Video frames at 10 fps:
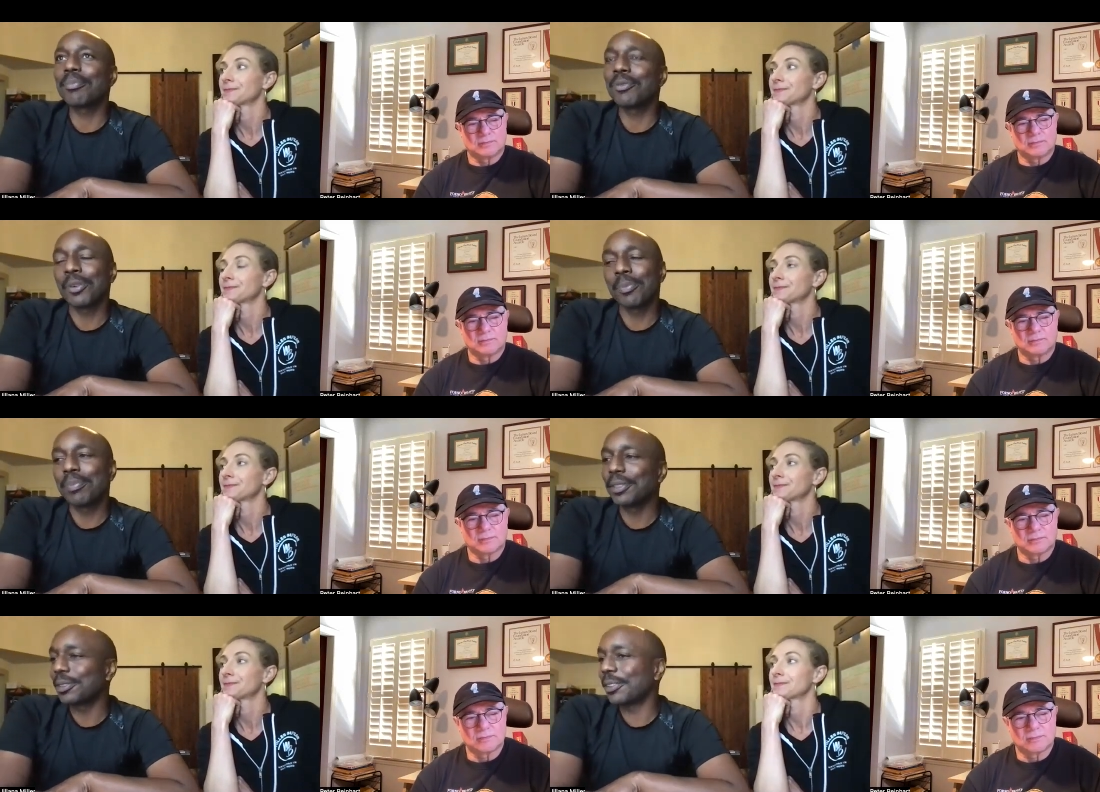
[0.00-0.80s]
Speaker 1: we're
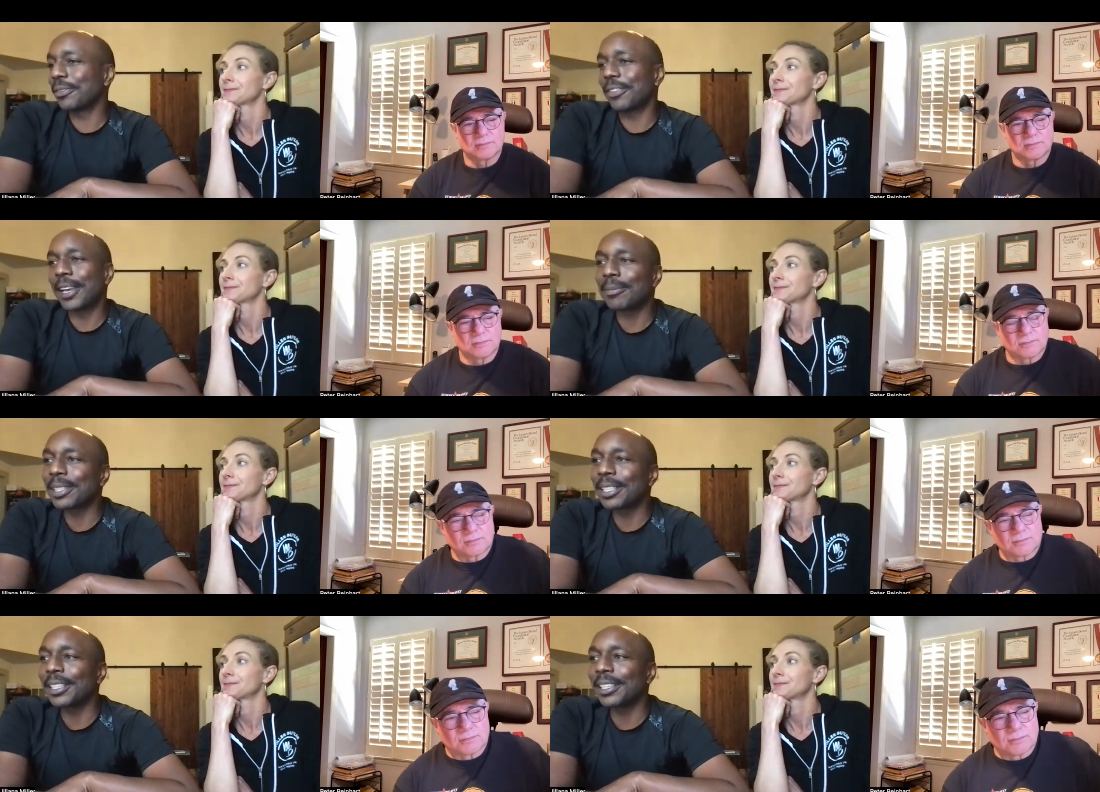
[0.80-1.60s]
building
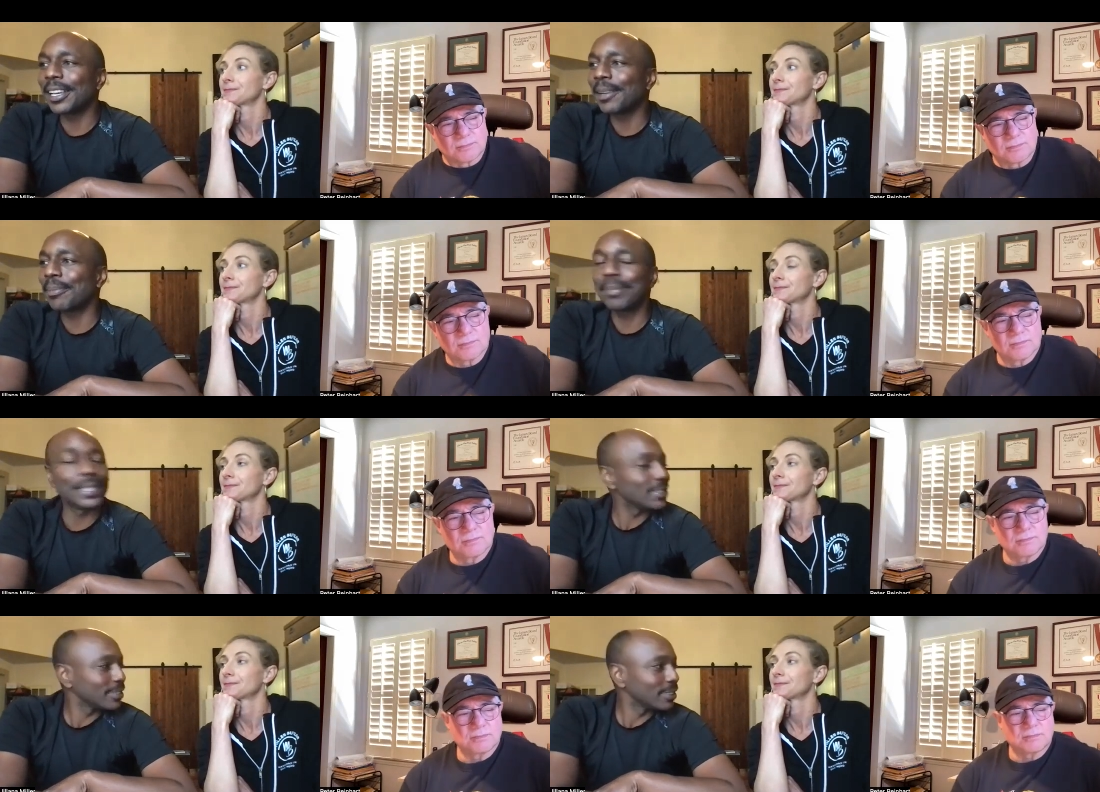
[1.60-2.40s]
family
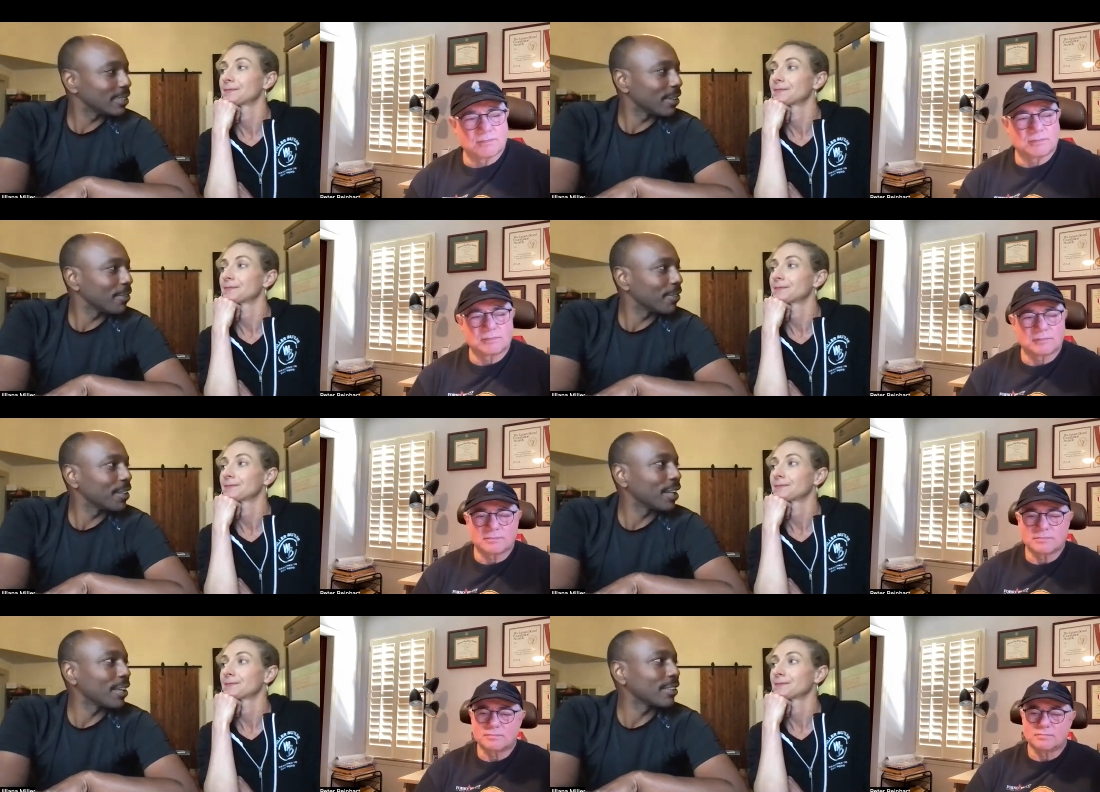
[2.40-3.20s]
and business. I
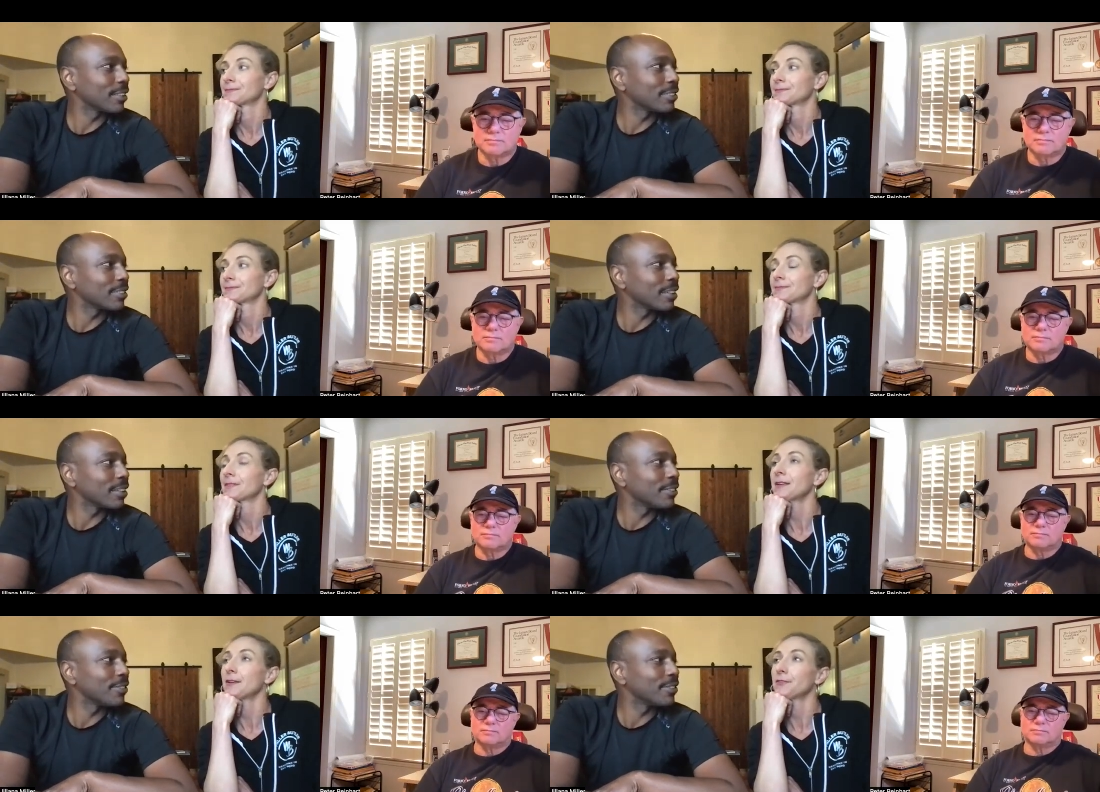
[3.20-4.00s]
feel like that's
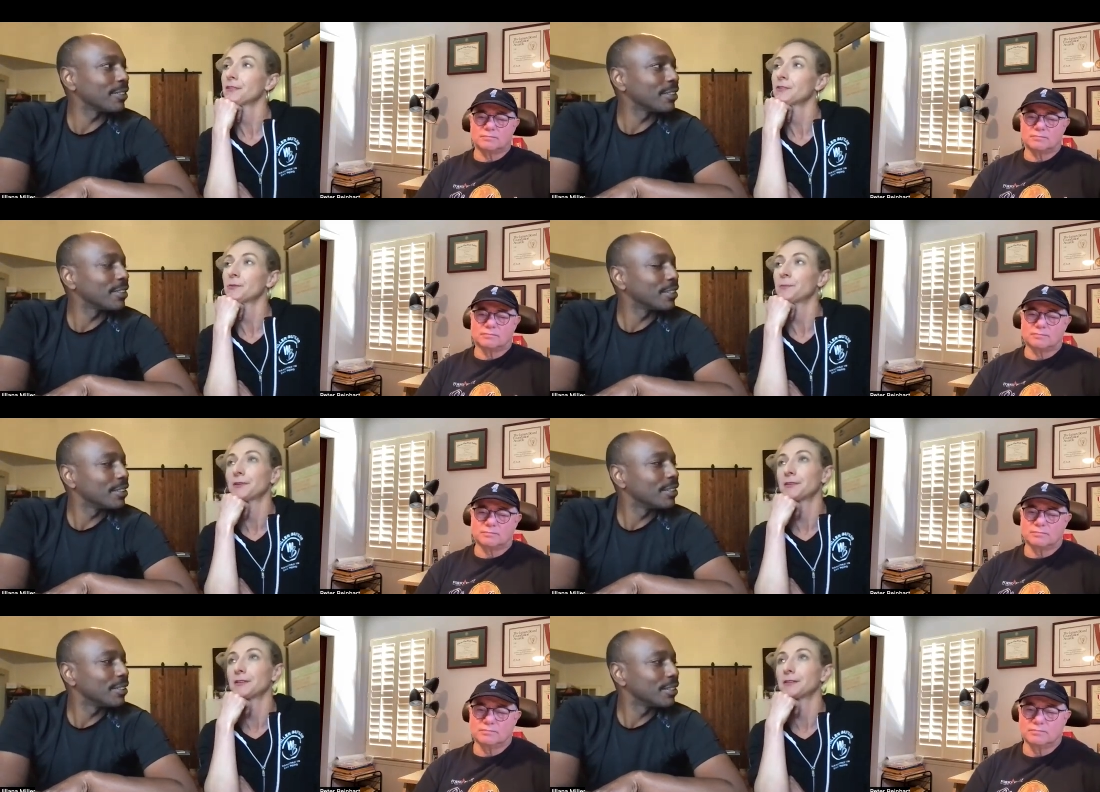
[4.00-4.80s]
kind of. I
Speaker 2: feel like we're
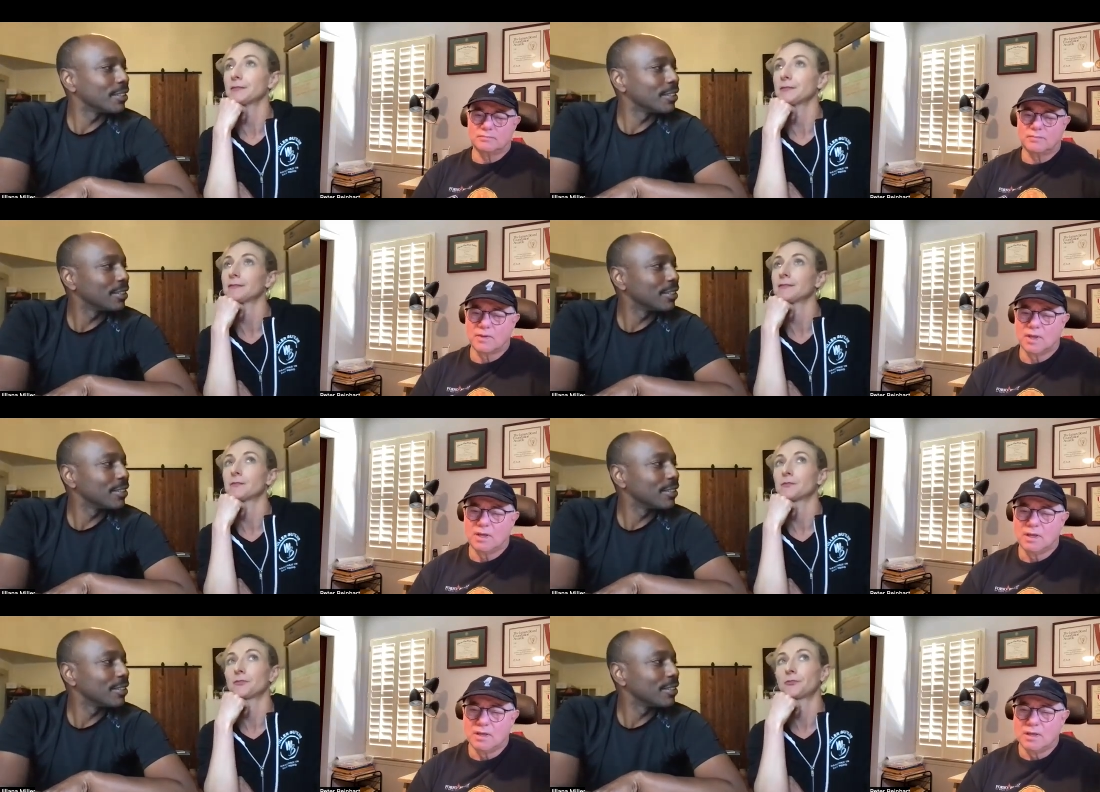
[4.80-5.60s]
building
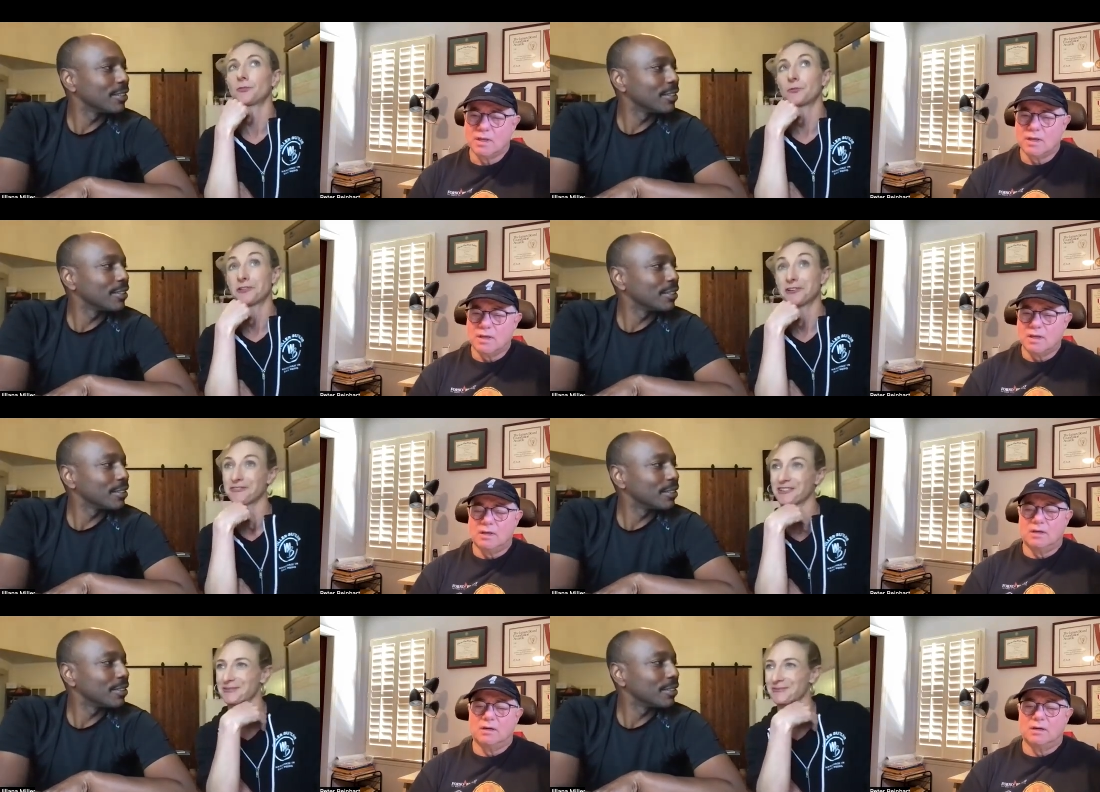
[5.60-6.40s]
for
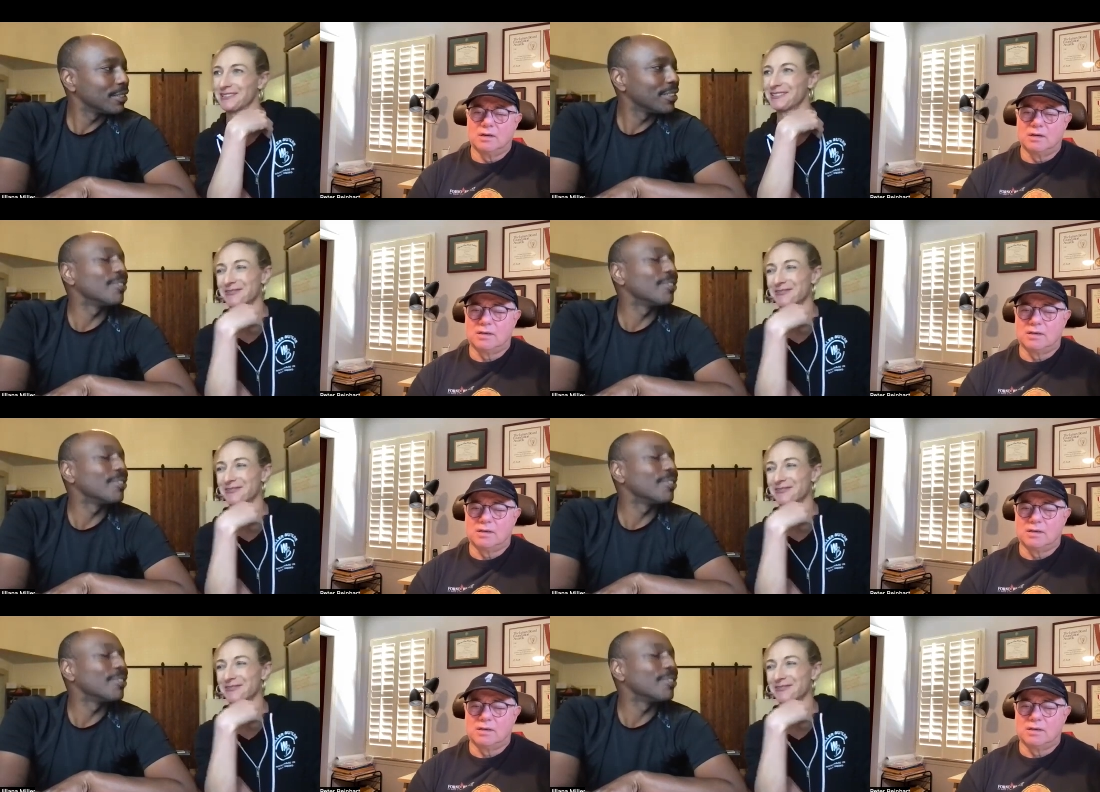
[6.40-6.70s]
our family,